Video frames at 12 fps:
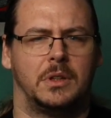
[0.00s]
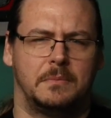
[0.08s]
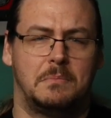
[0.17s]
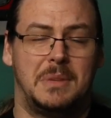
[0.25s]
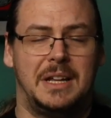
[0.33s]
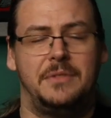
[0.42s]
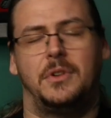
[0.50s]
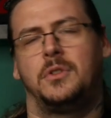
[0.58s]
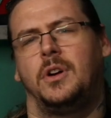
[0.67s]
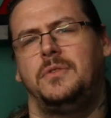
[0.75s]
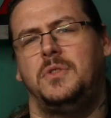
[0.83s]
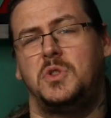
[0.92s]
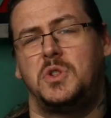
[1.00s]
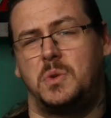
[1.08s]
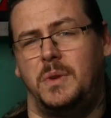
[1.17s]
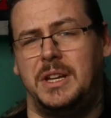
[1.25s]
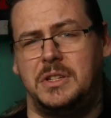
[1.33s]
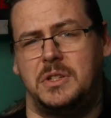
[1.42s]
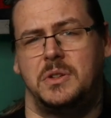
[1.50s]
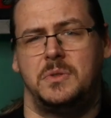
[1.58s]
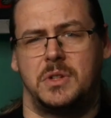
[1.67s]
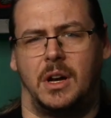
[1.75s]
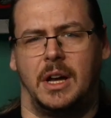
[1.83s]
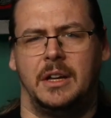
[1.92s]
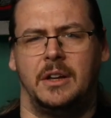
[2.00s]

Believe it or not, if you squeeze too tight